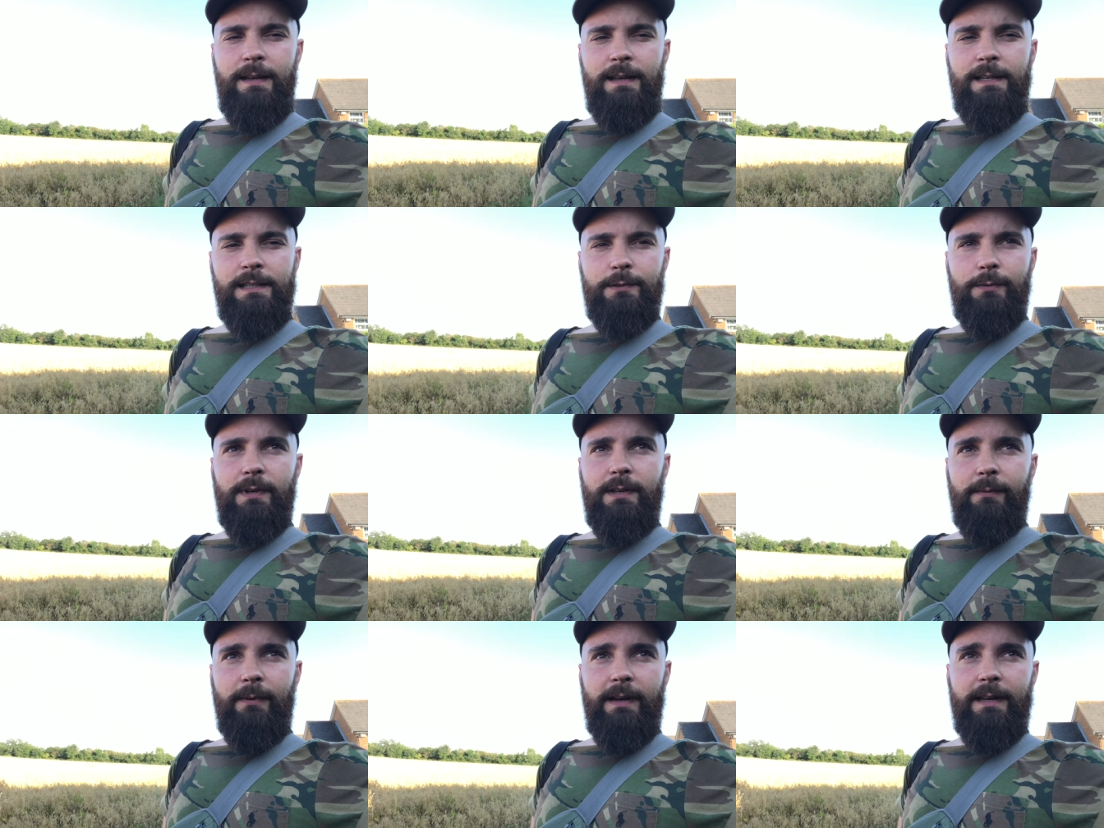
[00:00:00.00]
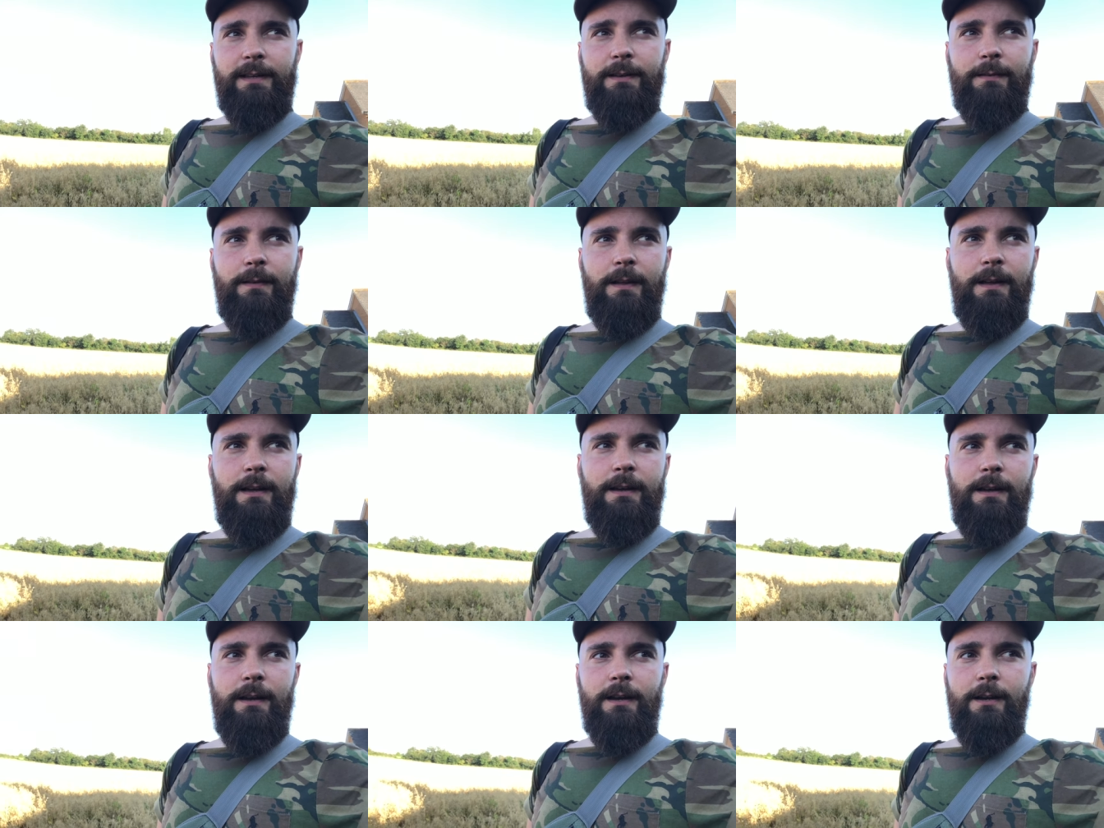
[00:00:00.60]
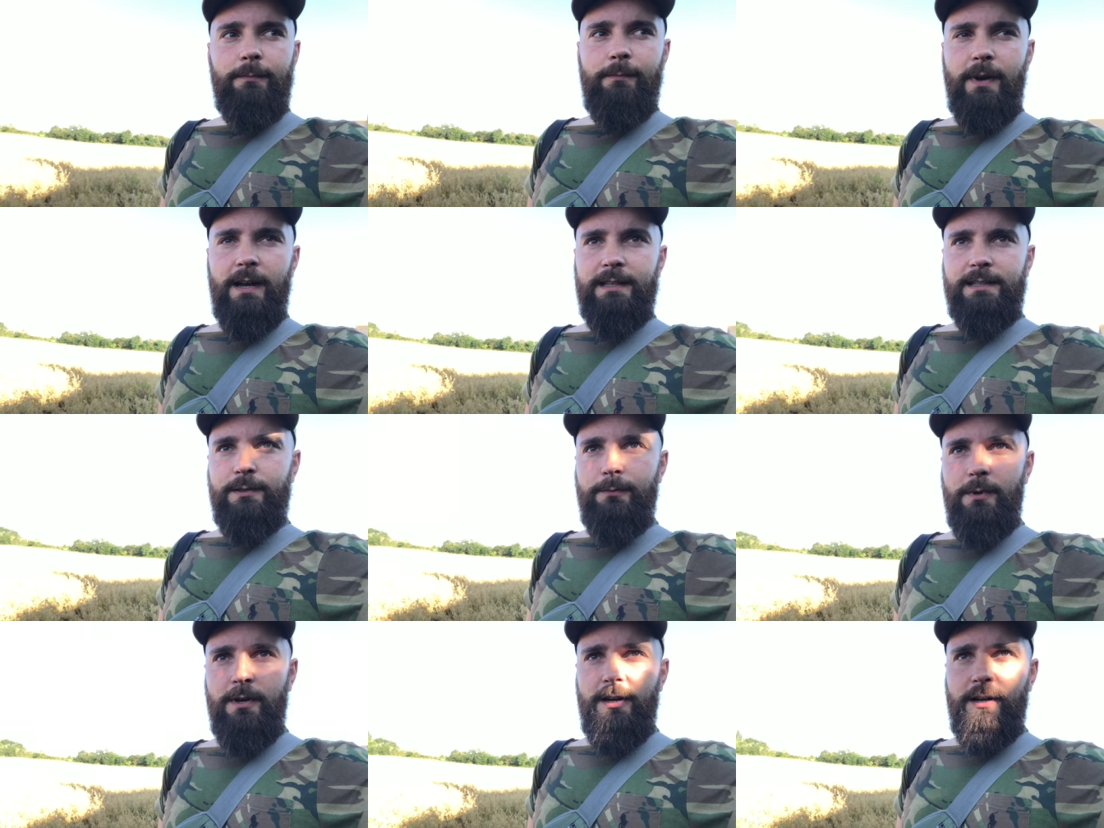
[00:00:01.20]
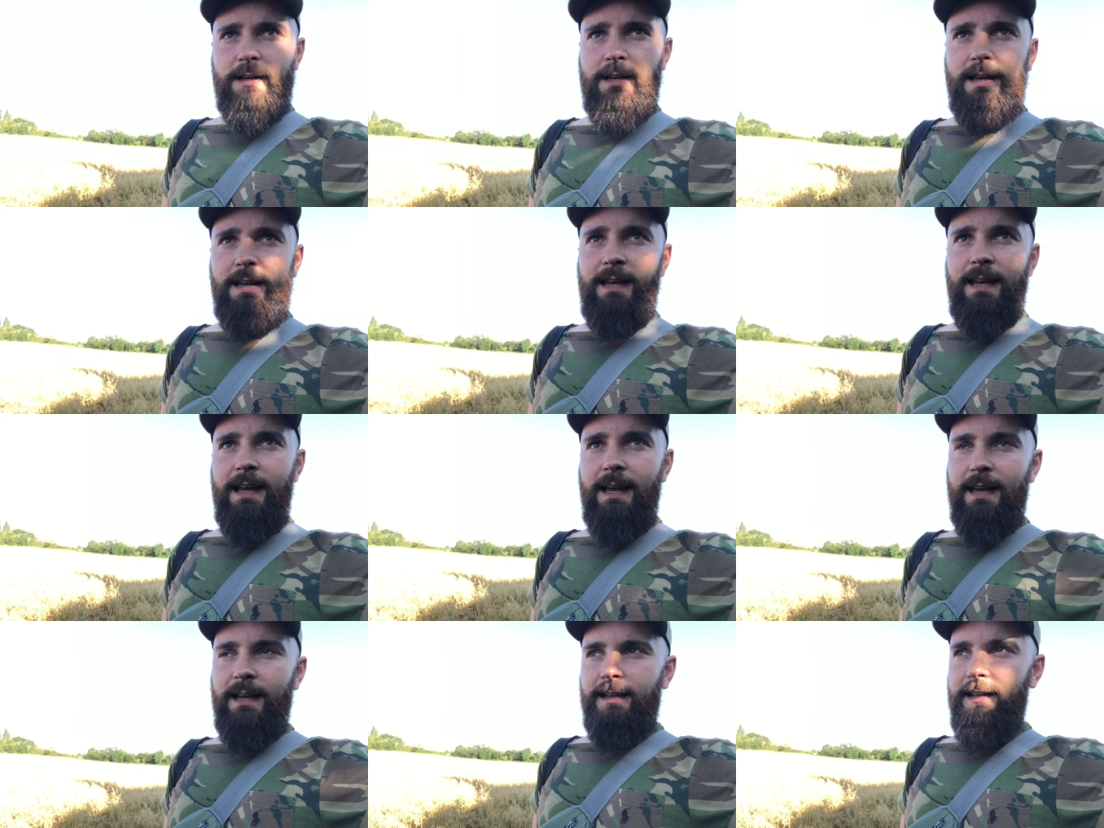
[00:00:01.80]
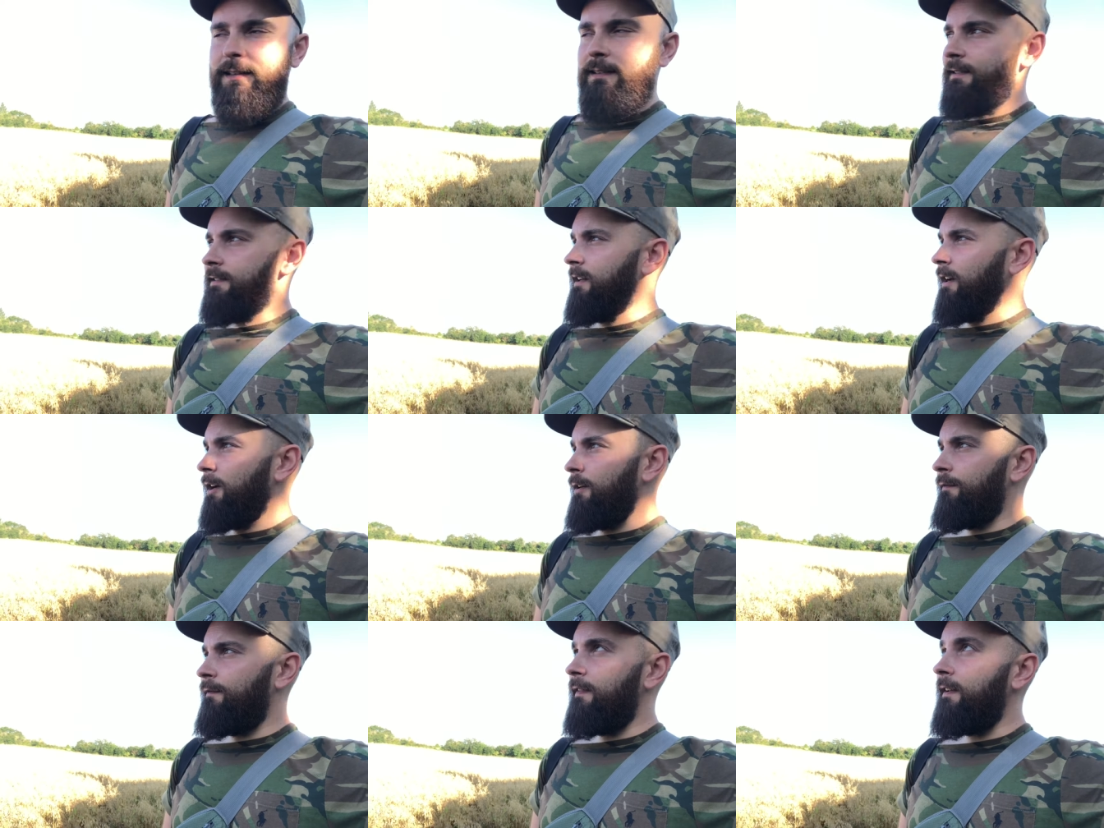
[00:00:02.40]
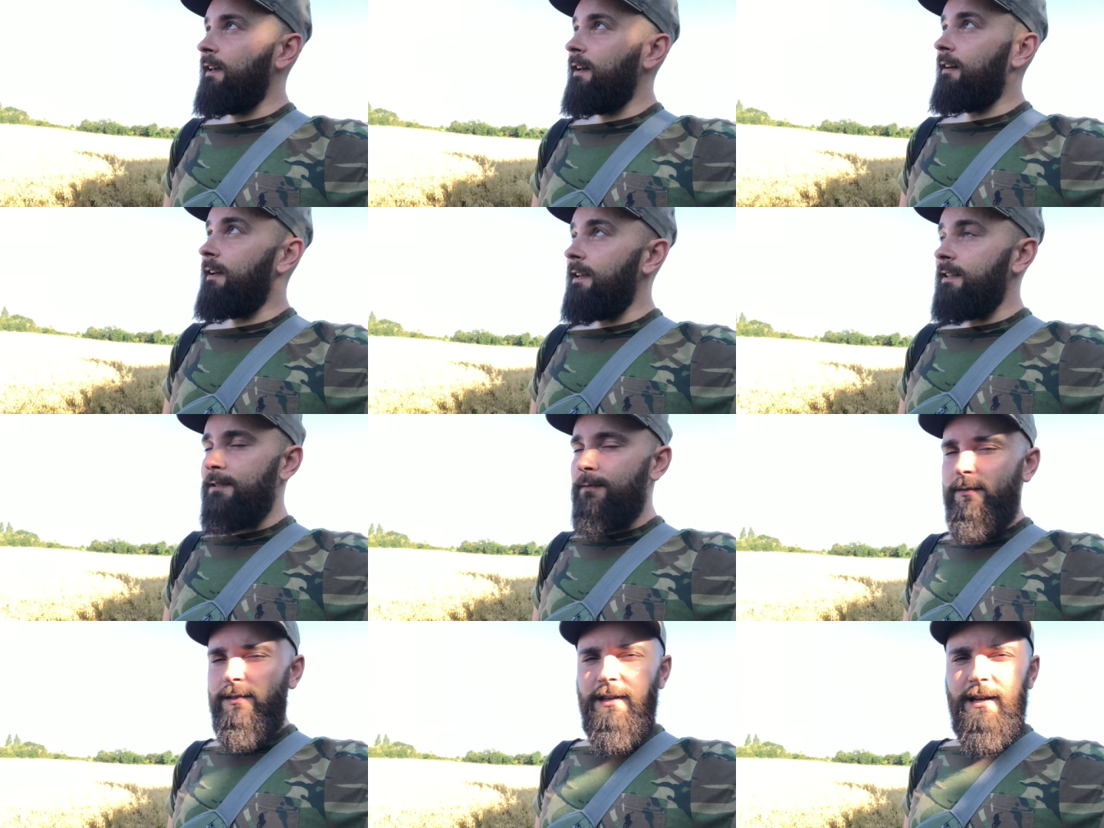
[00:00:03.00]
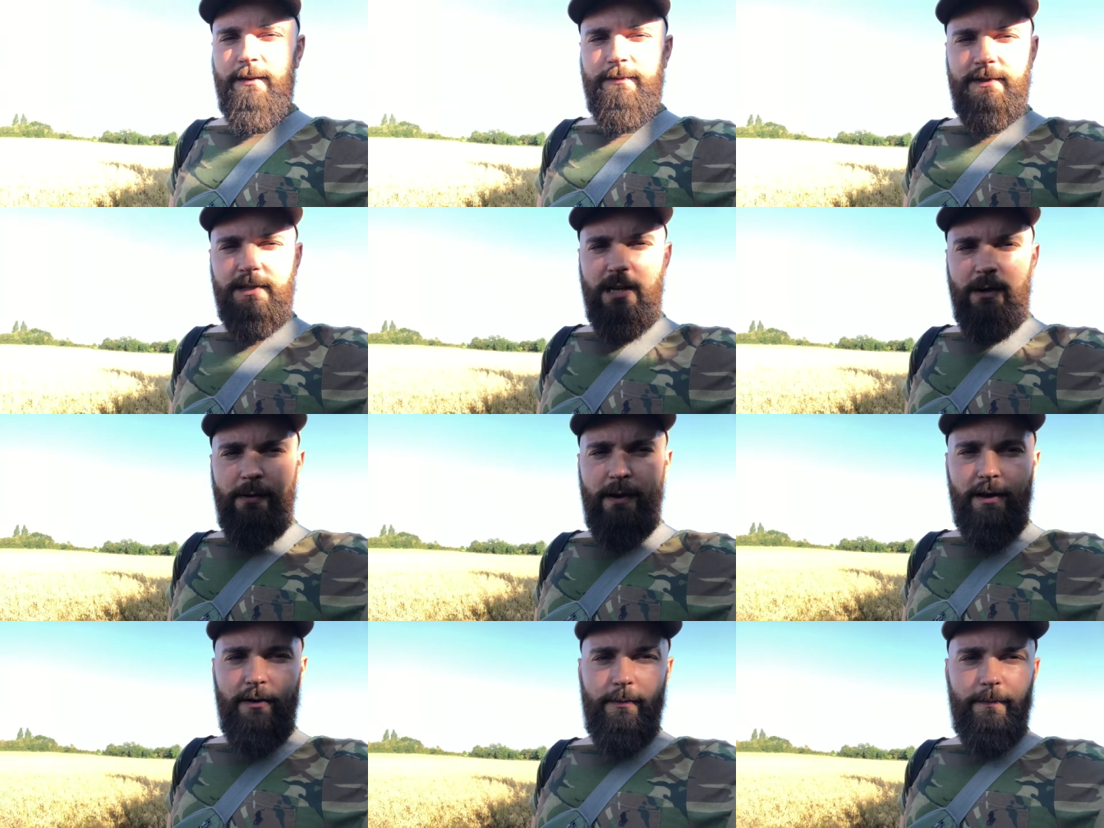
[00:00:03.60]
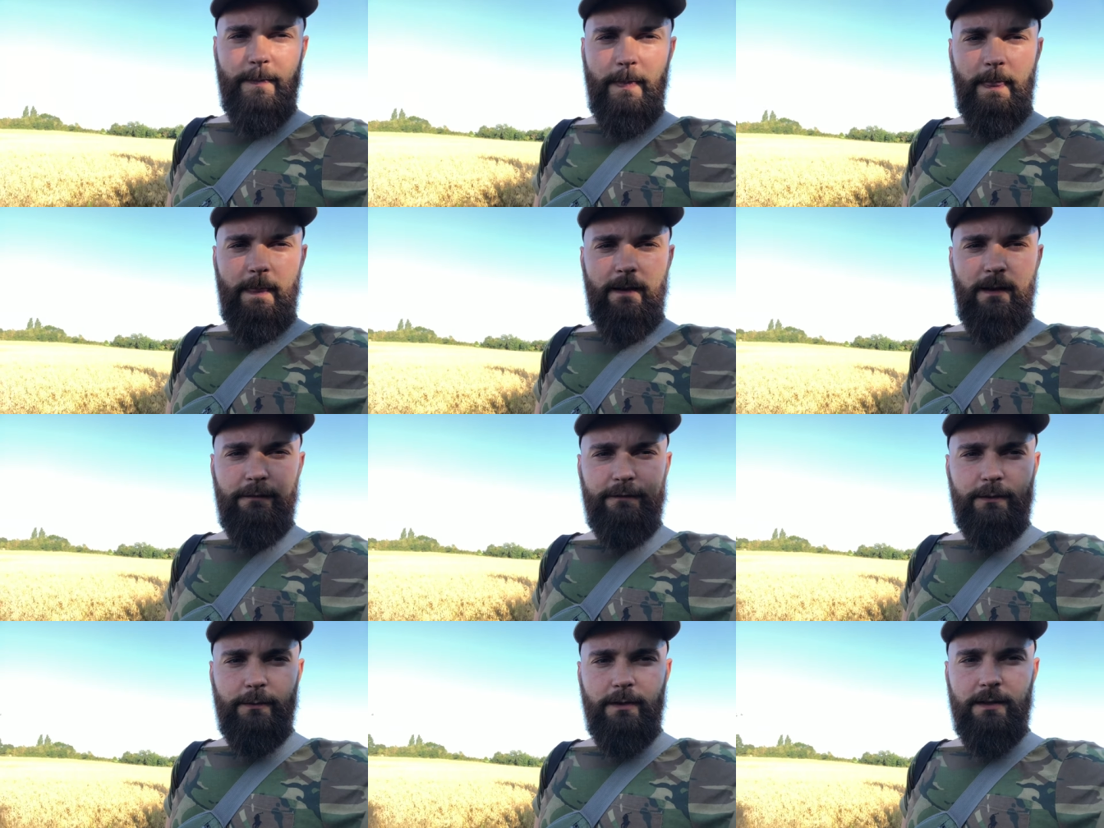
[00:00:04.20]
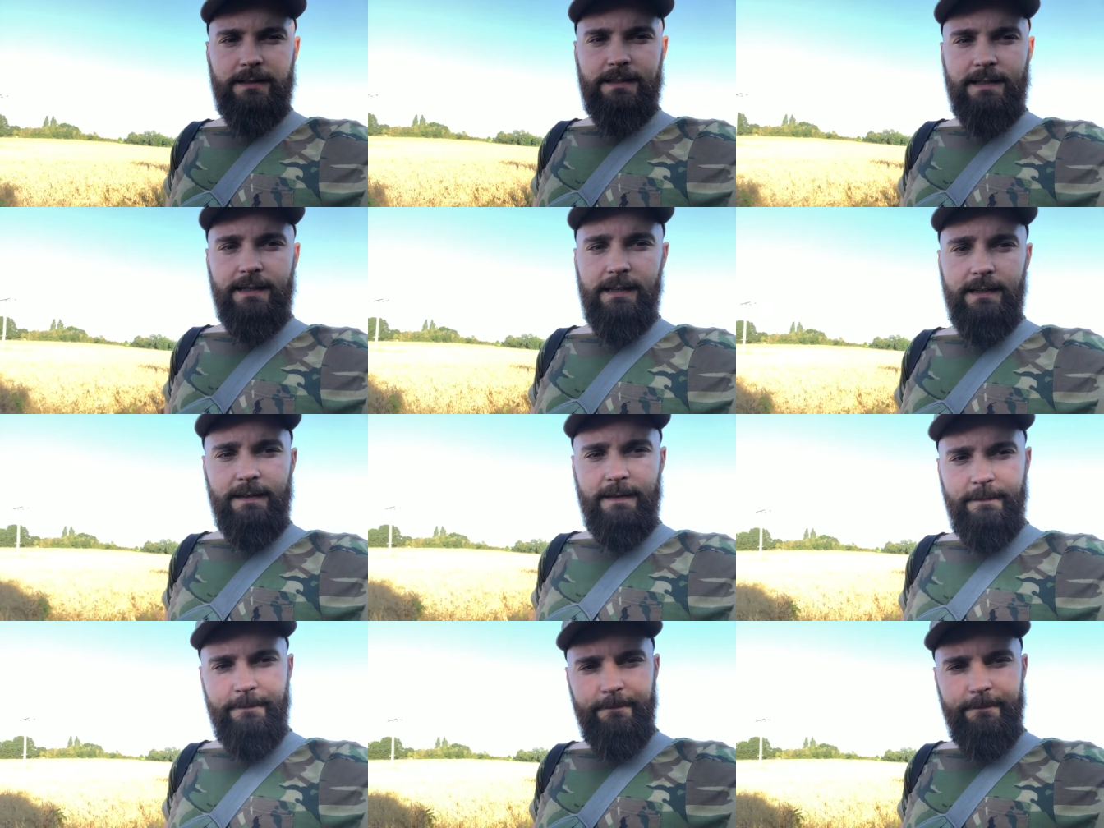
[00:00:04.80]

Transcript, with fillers: So anyway, uh, back to work and hopefully I'll get some time to go out after work today.